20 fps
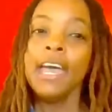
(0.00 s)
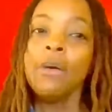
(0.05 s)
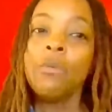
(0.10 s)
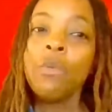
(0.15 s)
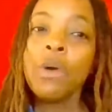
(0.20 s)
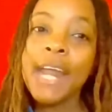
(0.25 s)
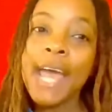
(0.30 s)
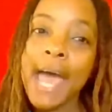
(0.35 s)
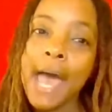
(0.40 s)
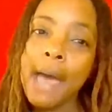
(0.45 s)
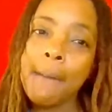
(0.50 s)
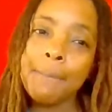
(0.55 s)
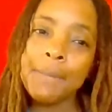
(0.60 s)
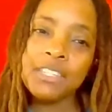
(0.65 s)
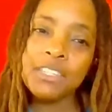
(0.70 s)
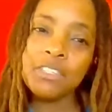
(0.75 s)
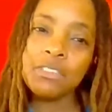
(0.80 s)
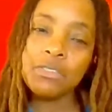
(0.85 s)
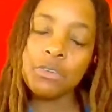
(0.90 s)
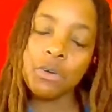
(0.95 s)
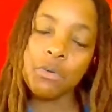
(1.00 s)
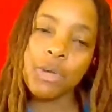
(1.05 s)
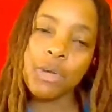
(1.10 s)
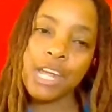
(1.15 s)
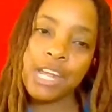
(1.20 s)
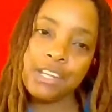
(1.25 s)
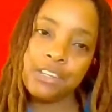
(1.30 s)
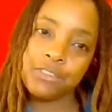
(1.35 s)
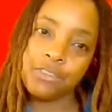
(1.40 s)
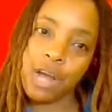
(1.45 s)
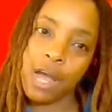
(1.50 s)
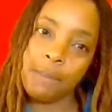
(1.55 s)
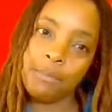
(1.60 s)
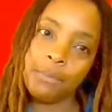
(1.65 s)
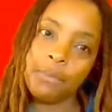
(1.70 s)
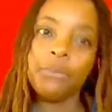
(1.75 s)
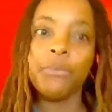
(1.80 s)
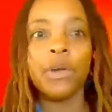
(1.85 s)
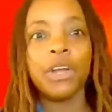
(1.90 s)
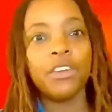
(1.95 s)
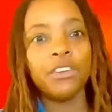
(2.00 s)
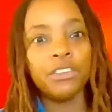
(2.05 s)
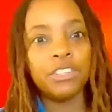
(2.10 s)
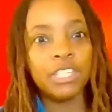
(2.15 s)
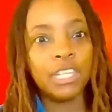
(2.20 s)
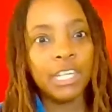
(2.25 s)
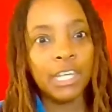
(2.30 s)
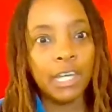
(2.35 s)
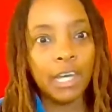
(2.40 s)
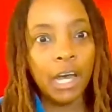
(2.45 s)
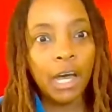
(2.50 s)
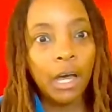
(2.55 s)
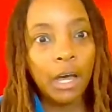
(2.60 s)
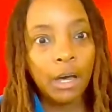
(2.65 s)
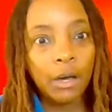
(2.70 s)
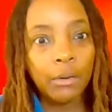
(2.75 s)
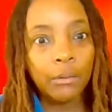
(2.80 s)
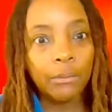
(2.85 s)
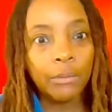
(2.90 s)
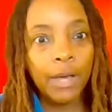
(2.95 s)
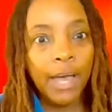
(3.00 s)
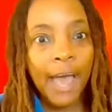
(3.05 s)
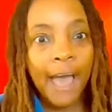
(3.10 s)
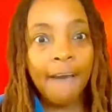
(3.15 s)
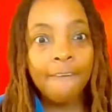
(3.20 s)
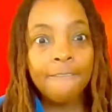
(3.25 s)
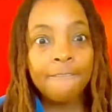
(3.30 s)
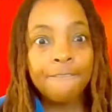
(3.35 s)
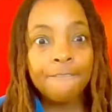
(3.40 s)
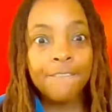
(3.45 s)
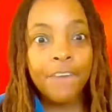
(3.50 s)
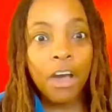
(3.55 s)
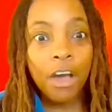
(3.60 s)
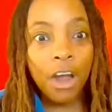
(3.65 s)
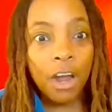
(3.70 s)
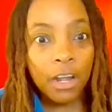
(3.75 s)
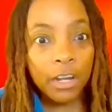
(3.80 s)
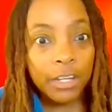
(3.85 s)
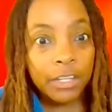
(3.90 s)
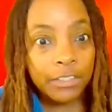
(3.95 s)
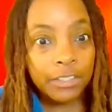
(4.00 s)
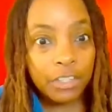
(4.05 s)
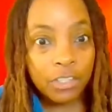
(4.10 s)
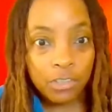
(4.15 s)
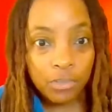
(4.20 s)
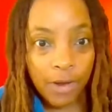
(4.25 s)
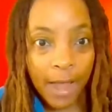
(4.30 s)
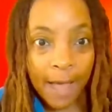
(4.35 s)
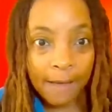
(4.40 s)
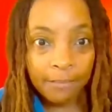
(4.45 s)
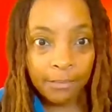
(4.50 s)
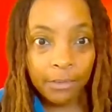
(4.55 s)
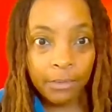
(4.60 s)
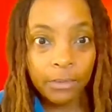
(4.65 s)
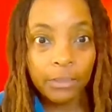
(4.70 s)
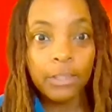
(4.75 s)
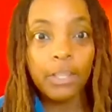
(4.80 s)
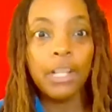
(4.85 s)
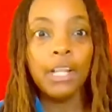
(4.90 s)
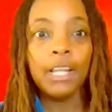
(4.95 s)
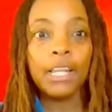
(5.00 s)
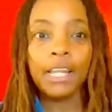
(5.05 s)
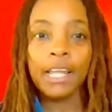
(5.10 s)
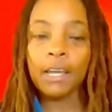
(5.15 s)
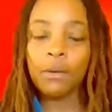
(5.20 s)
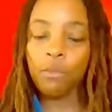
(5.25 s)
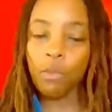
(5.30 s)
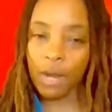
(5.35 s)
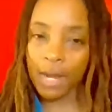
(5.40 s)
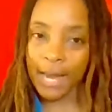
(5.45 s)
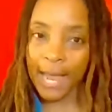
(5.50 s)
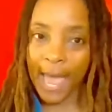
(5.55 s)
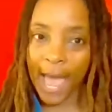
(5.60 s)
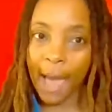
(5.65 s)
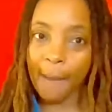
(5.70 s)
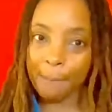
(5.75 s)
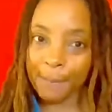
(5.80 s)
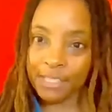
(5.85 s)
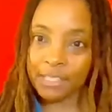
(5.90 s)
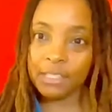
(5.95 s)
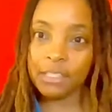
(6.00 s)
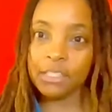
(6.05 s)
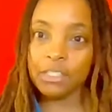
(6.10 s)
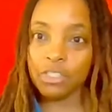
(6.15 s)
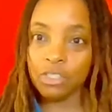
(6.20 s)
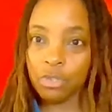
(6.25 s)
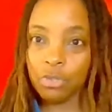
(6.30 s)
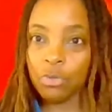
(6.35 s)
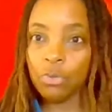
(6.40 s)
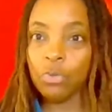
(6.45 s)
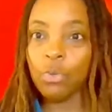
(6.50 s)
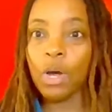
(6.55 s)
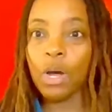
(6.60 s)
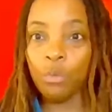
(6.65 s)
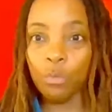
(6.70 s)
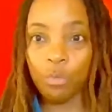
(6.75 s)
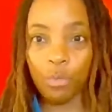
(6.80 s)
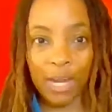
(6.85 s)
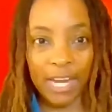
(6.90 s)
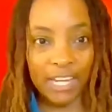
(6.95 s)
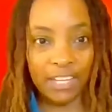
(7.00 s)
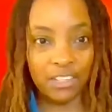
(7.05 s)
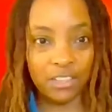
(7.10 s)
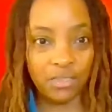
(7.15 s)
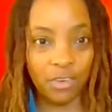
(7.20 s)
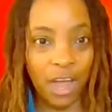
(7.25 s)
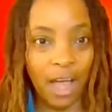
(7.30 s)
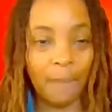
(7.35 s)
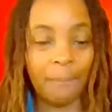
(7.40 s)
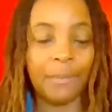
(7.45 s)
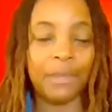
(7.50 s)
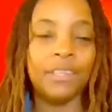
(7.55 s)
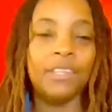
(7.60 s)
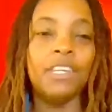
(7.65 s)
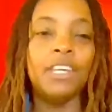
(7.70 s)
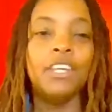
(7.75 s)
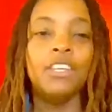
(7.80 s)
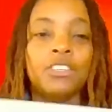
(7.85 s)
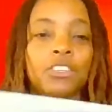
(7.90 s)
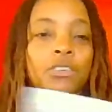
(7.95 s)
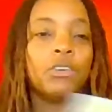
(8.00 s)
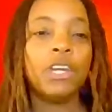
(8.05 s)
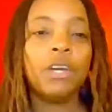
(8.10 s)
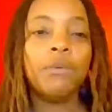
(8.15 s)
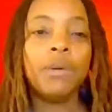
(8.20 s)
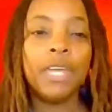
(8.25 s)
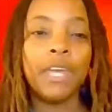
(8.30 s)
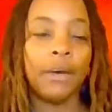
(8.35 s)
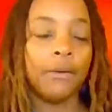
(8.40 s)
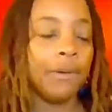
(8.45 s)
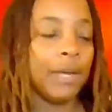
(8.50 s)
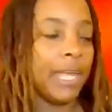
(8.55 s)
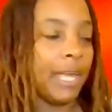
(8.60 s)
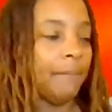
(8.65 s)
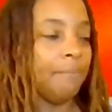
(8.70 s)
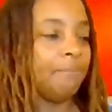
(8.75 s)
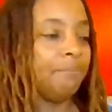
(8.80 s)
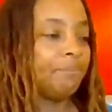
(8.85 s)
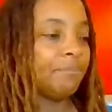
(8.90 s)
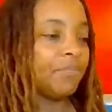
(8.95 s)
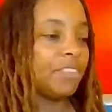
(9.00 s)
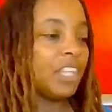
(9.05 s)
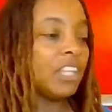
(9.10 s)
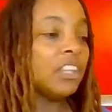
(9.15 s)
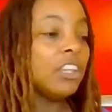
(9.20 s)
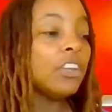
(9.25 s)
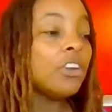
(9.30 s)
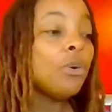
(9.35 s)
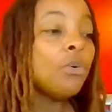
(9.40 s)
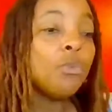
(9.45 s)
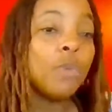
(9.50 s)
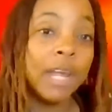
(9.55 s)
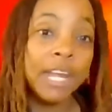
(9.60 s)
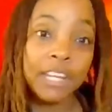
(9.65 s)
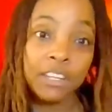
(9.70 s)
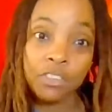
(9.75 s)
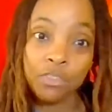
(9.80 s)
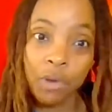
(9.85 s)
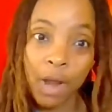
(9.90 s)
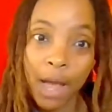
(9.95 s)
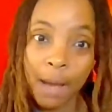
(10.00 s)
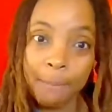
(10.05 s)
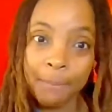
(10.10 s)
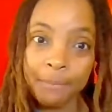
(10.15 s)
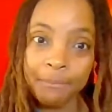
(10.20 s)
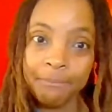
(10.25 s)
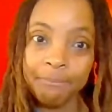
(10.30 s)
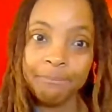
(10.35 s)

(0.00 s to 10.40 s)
And what happens to a raindrop? Where does it go? How far does it travel? Like what happens to a raindrop? So here we go again. The Little Raindrop.